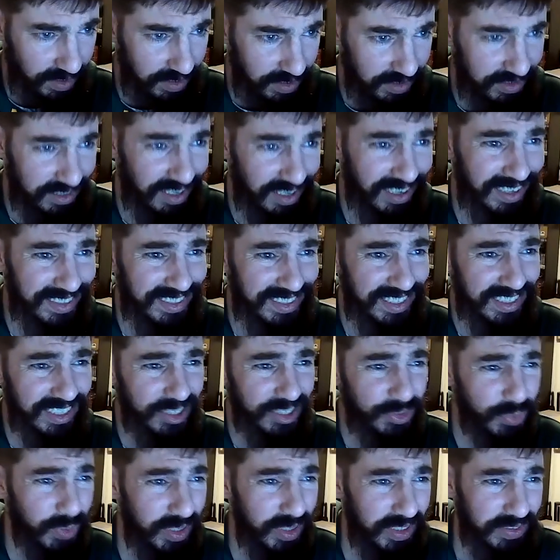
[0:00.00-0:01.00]
So like I said,
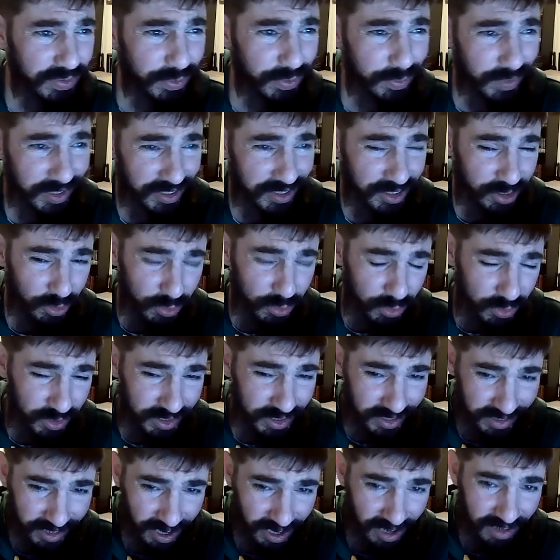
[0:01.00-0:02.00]
this one is from the social
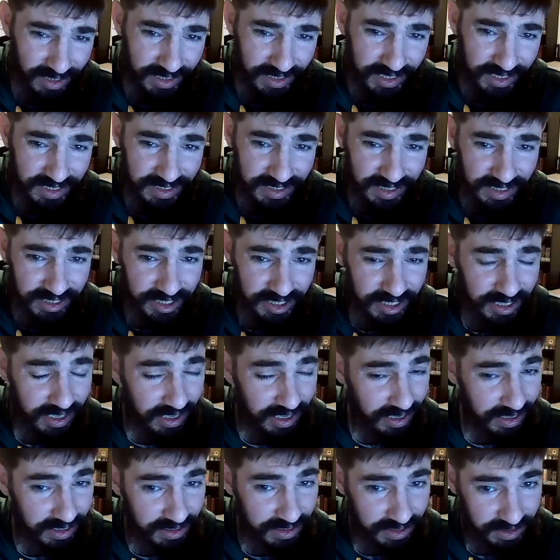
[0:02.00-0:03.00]
psychology section,
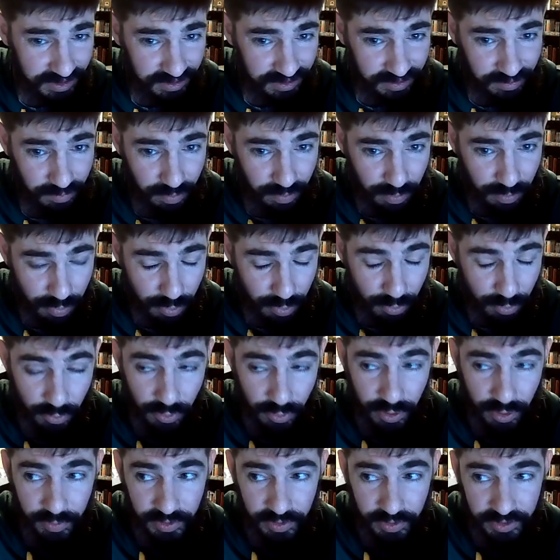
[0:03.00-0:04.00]
and it's
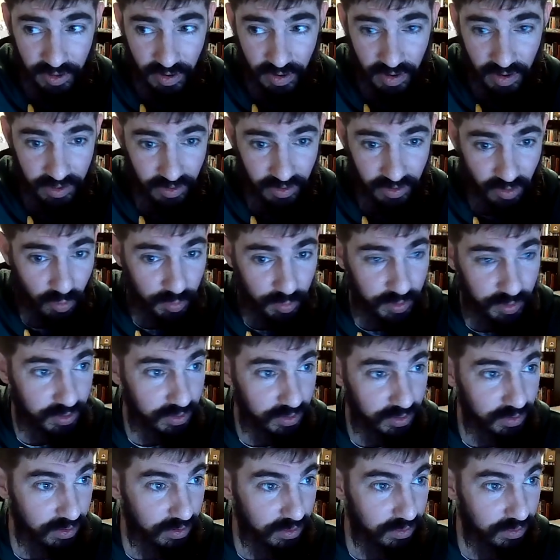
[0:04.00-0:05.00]
pretty much hot
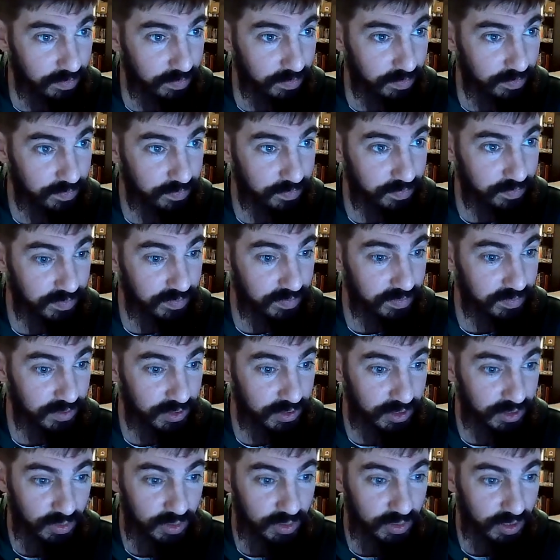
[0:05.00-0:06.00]
garbage.
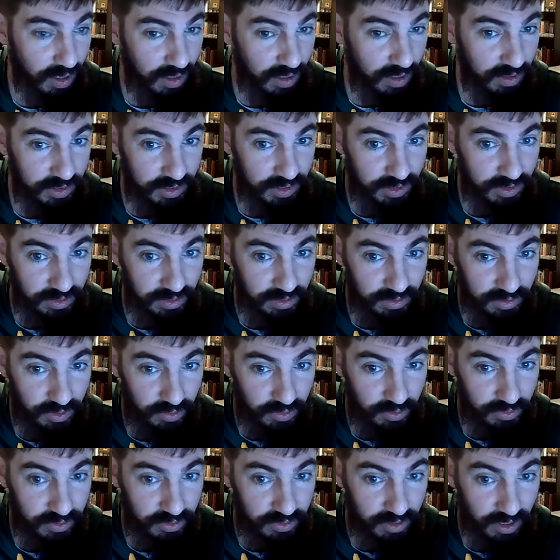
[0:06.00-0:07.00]
Sociology and
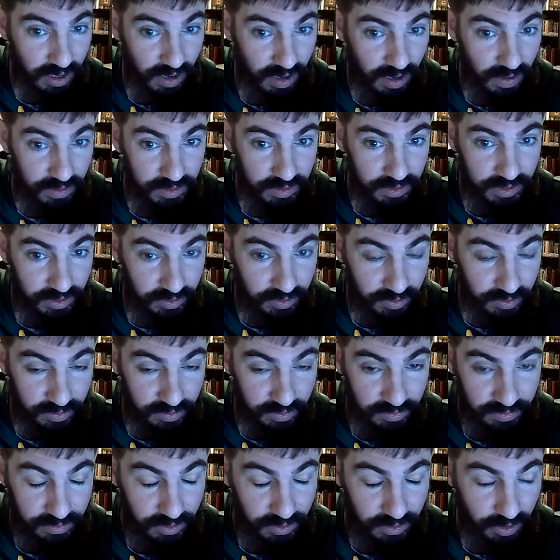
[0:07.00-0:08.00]
social psychology are
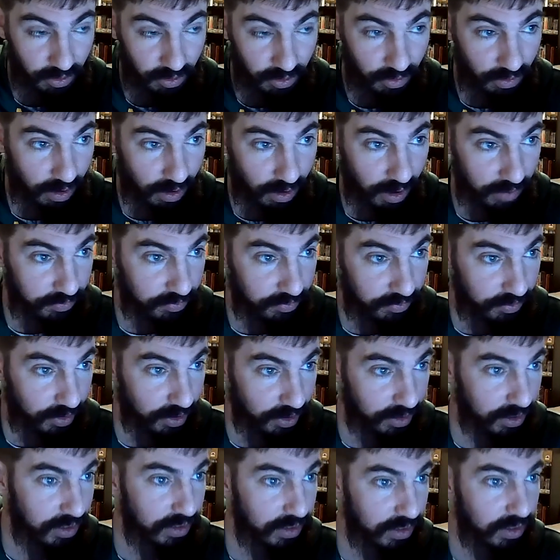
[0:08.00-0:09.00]
fuck.